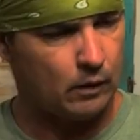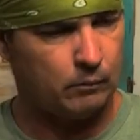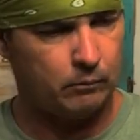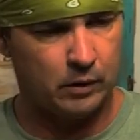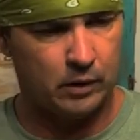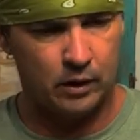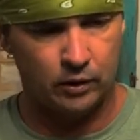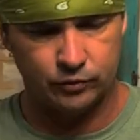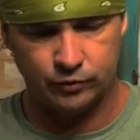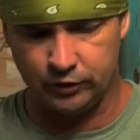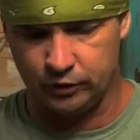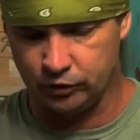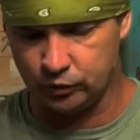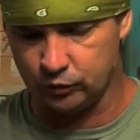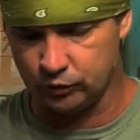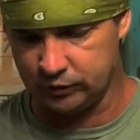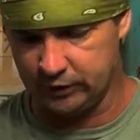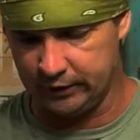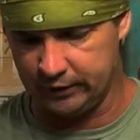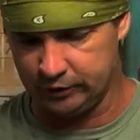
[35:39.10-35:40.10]
because this
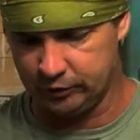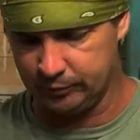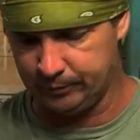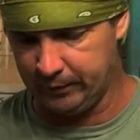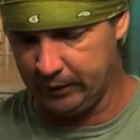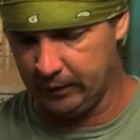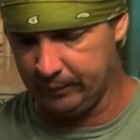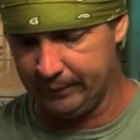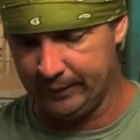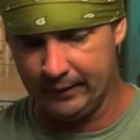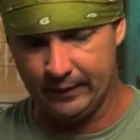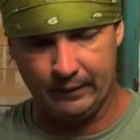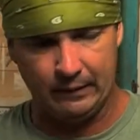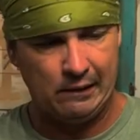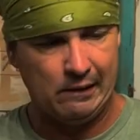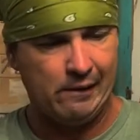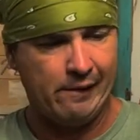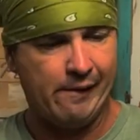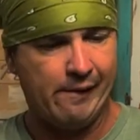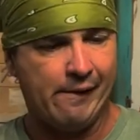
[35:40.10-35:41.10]
was an experiment.
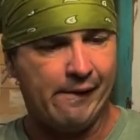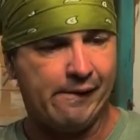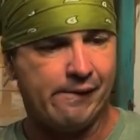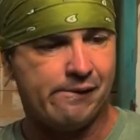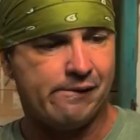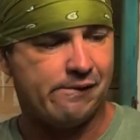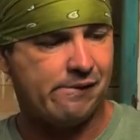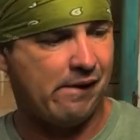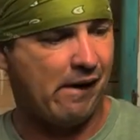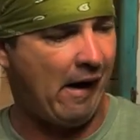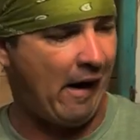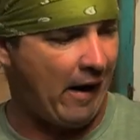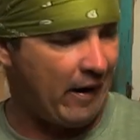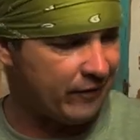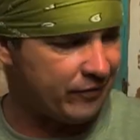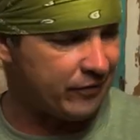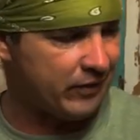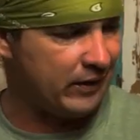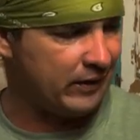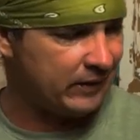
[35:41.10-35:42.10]

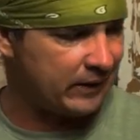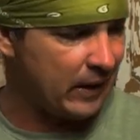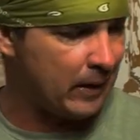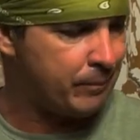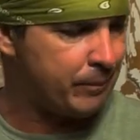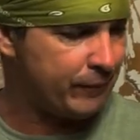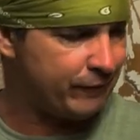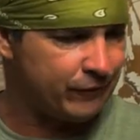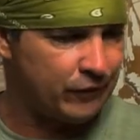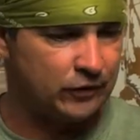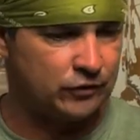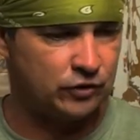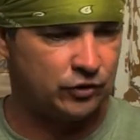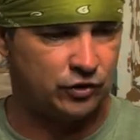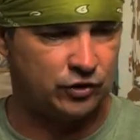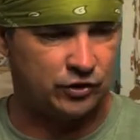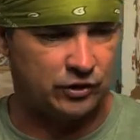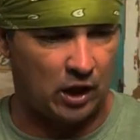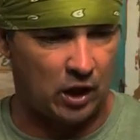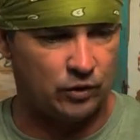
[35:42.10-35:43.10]
I think I prefer the
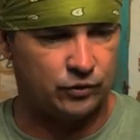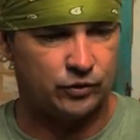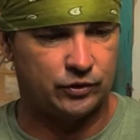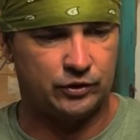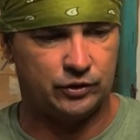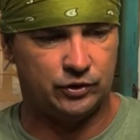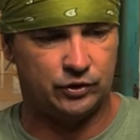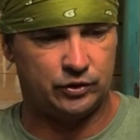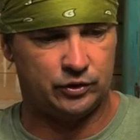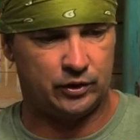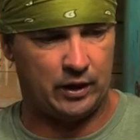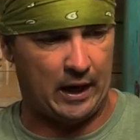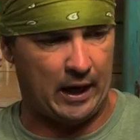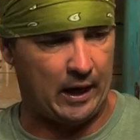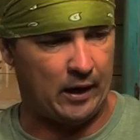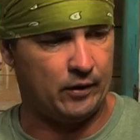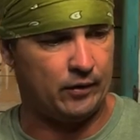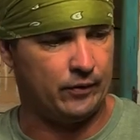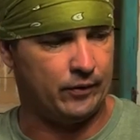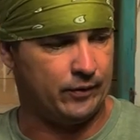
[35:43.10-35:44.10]
sausage
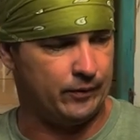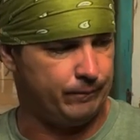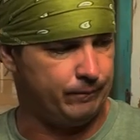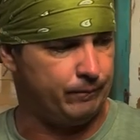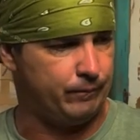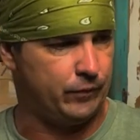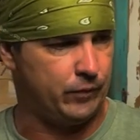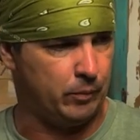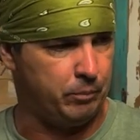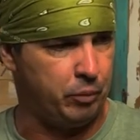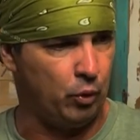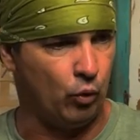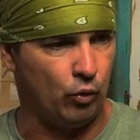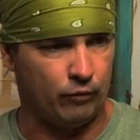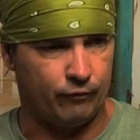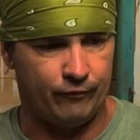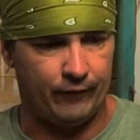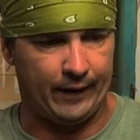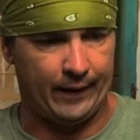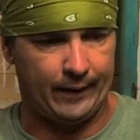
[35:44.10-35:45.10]
out of the, the
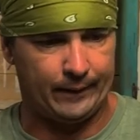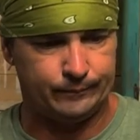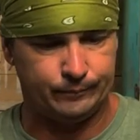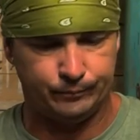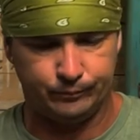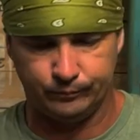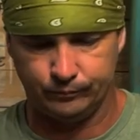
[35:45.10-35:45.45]
pork fat.